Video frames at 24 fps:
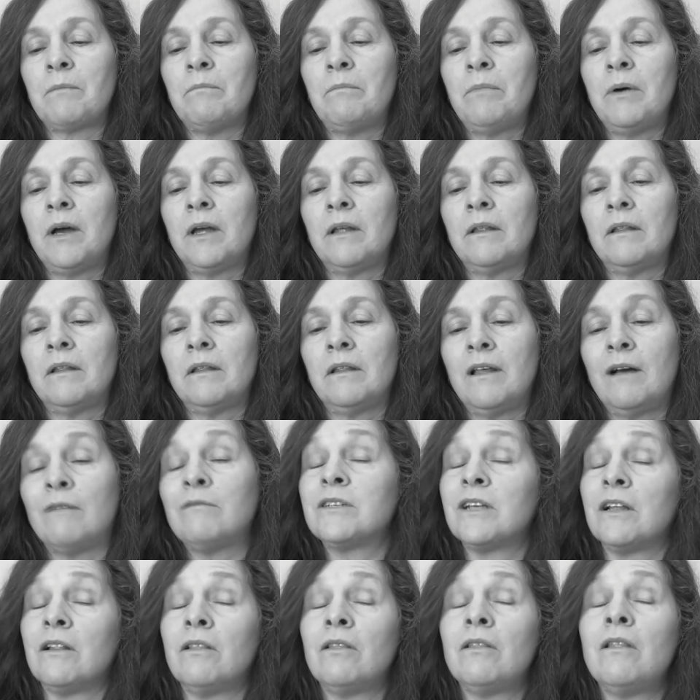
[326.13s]
but that
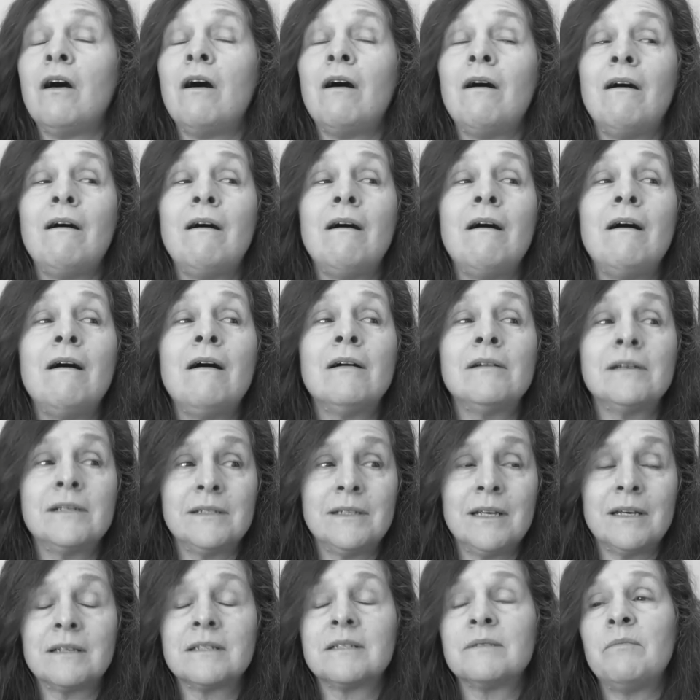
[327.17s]
was a long
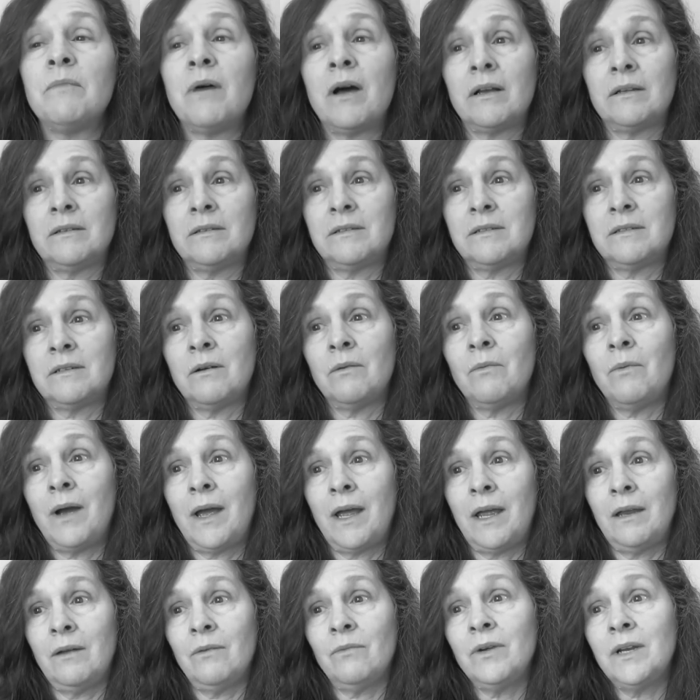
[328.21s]
6 months to
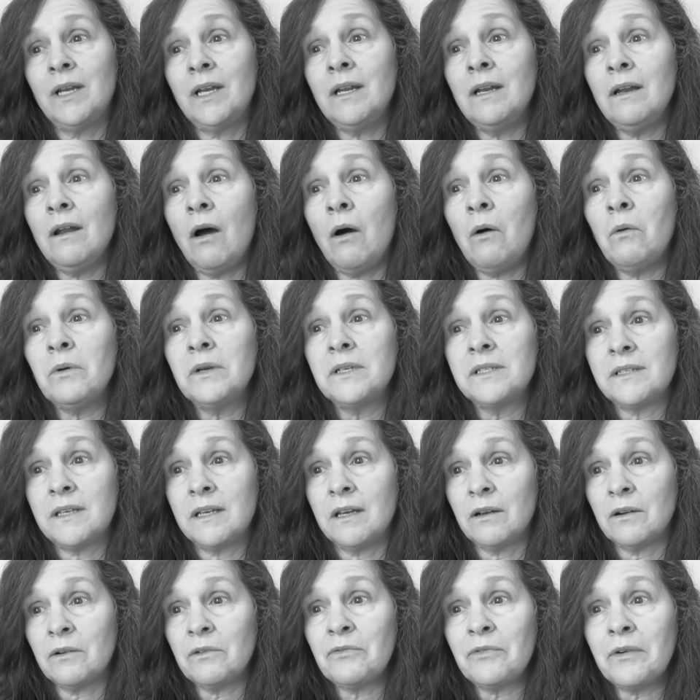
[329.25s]
wait. We didn't always
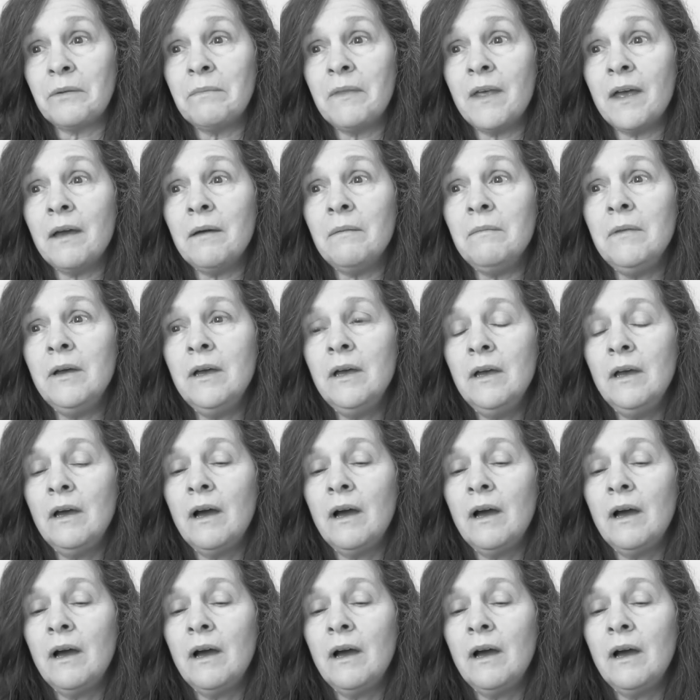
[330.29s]
hear from them.